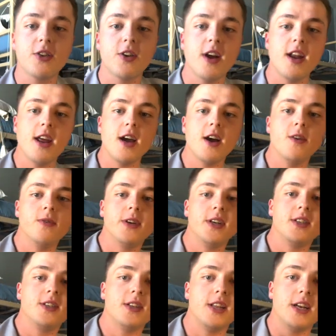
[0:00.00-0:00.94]
right now,
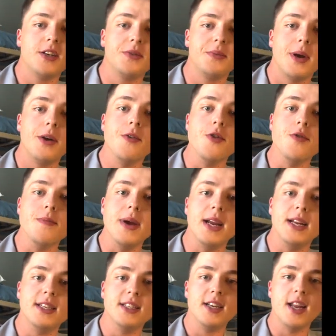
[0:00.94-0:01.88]
which there's my
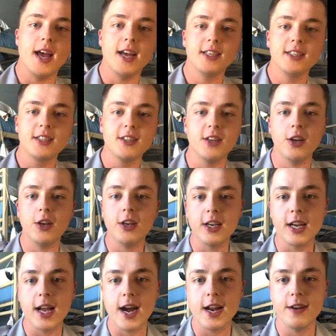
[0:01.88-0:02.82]
roommate's desk, so you
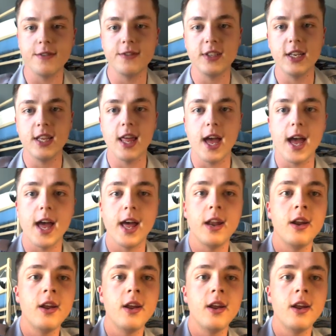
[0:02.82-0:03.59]
can kind of see that.